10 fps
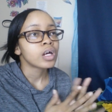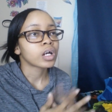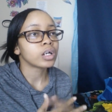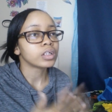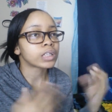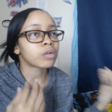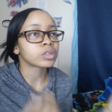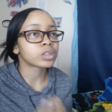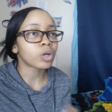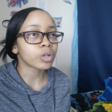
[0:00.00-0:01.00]
because that
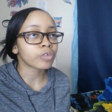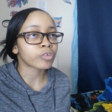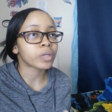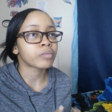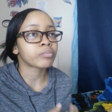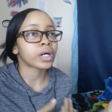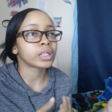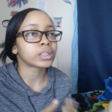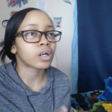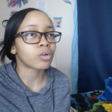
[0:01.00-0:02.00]
was stolen from him by
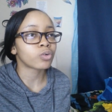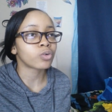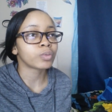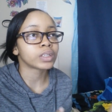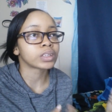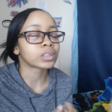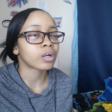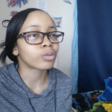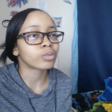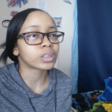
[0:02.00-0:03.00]
his uncle because his
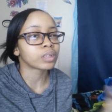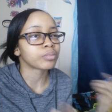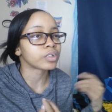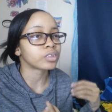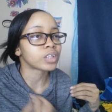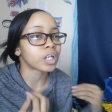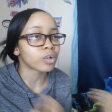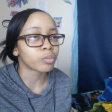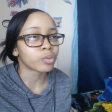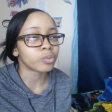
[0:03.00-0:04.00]
uncle did something
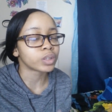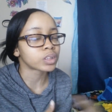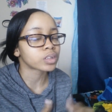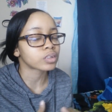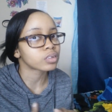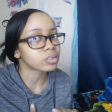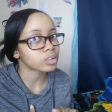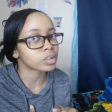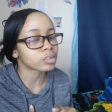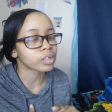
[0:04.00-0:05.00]
terrible, which
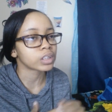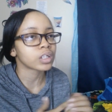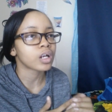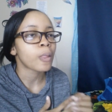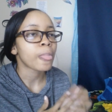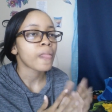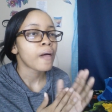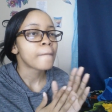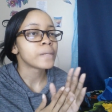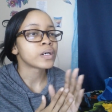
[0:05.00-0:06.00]
is crazy.
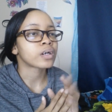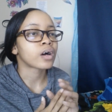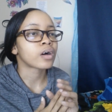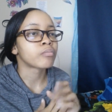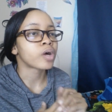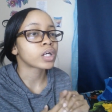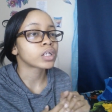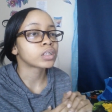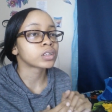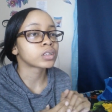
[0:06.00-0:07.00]
But um,
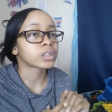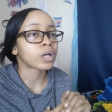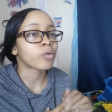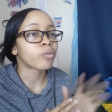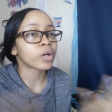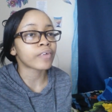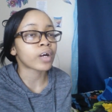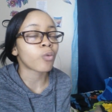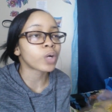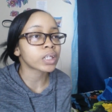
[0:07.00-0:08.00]
is like, well, what if I
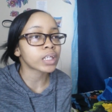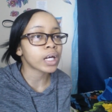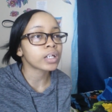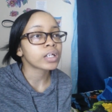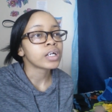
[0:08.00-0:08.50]
don't want that?